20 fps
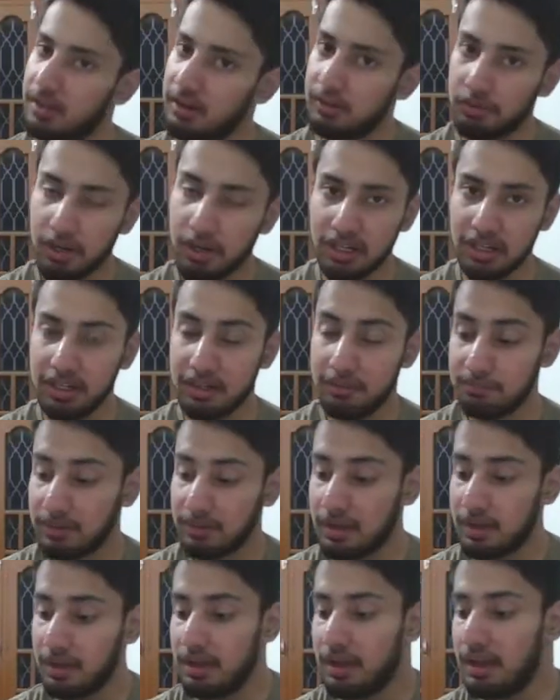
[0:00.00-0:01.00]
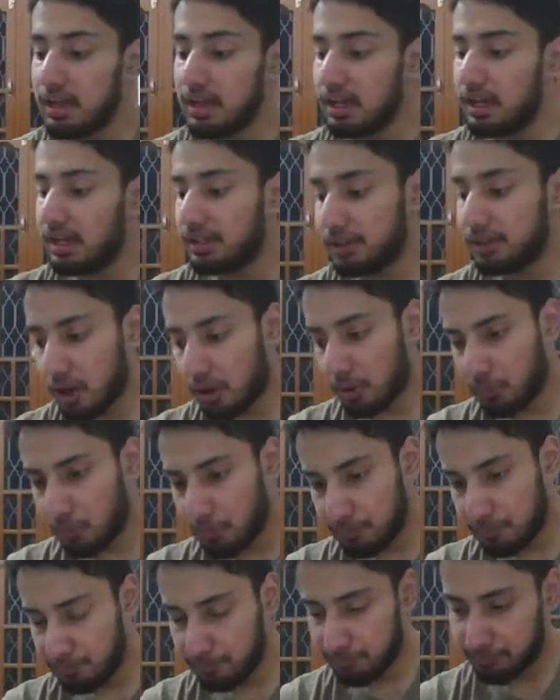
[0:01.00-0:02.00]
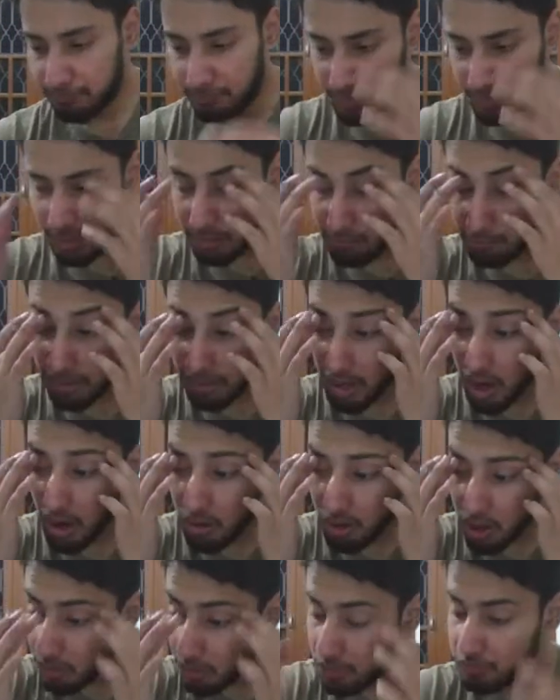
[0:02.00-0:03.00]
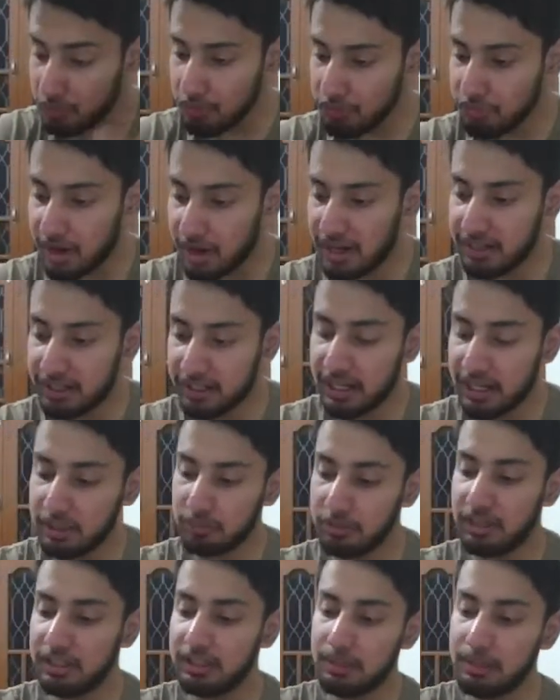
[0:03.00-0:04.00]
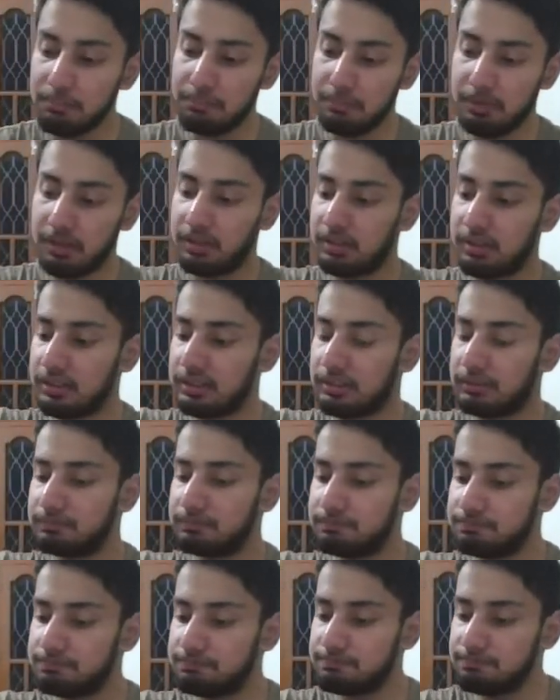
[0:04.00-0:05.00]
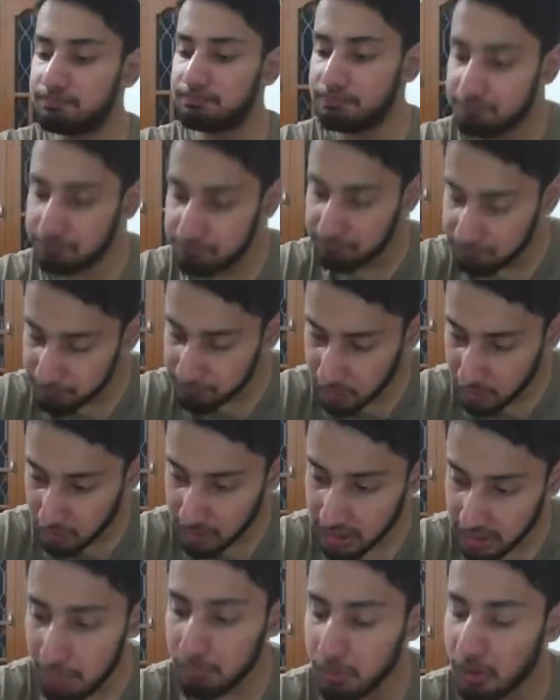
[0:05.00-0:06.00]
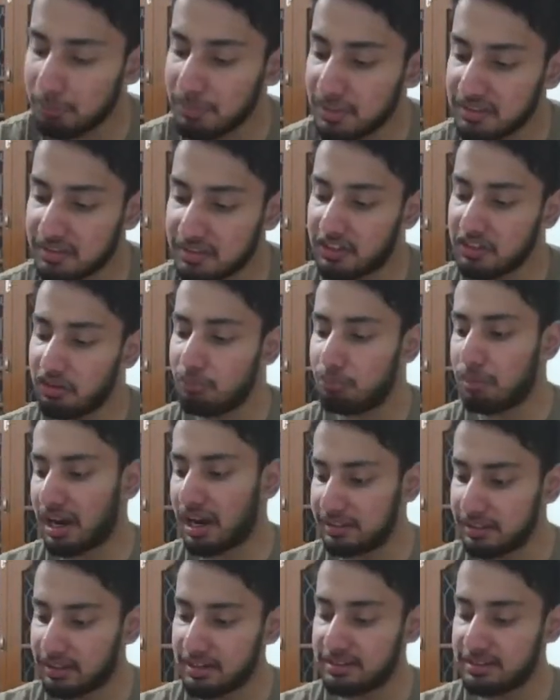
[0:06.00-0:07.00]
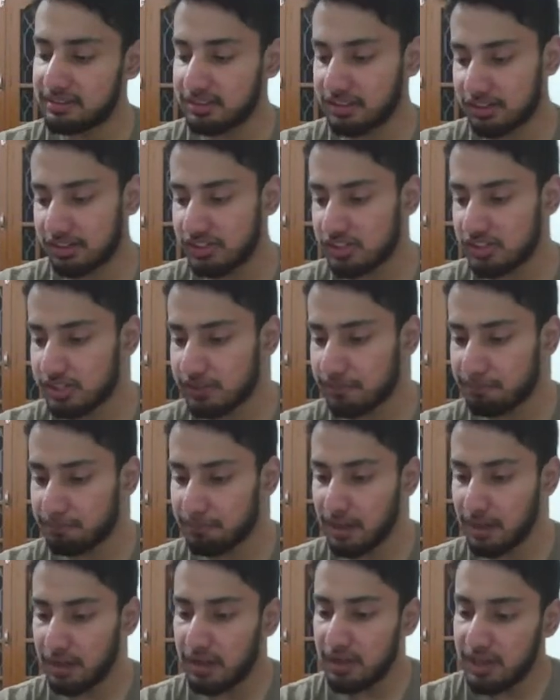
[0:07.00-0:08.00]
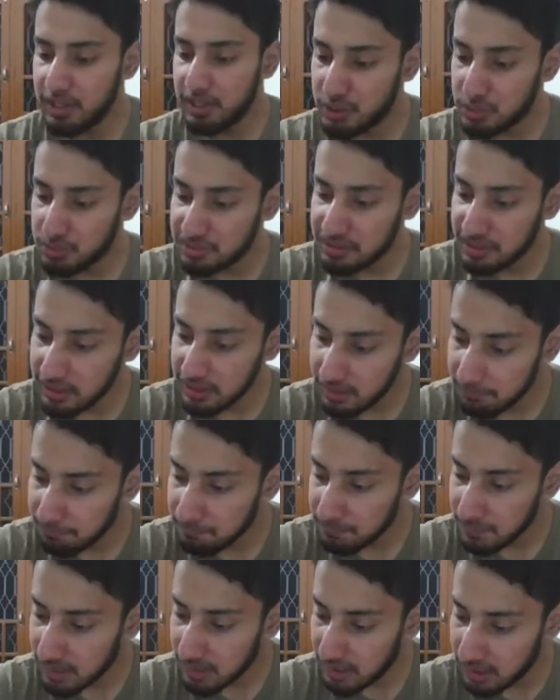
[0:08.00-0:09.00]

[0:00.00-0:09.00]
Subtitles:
Correct? Now, but how do we calculate the time complexity of binary search using